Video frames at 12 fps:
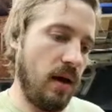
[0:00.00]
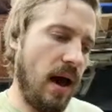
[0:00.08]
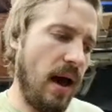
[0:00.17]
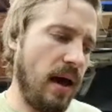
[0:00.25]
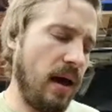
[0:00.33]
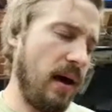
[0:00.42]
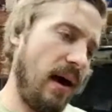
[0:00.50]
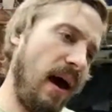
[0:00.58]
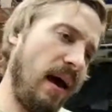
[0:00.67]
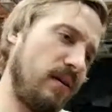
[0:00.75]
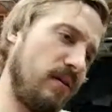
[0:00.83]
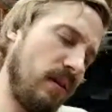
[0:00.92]
I
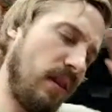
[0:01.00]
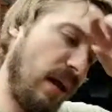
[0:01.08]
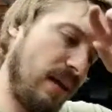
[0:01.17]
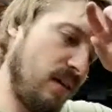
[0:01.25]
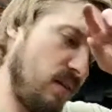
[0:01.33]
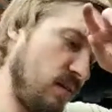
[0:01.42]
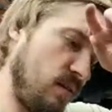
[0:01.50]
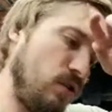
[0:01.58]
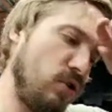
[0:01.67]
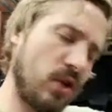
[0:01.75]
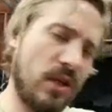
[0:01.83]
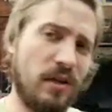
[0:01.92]
don't, like,
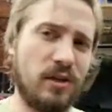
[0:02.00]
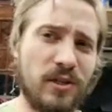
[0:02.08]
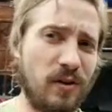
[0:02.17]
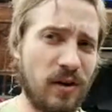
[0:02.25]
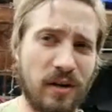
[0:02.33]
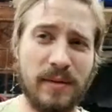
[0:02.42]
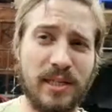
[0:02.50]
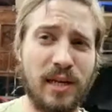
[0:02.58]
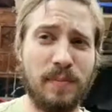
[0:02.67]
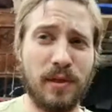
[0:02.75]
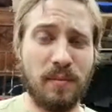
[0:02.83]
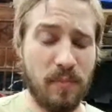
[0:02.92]
usually they're still going to be
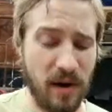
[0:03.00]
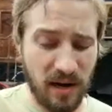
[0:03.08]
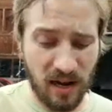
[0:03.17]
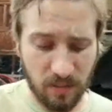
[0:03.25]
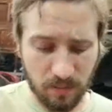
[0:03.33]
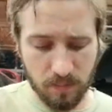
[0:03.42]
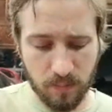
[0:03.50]
cheaper than brand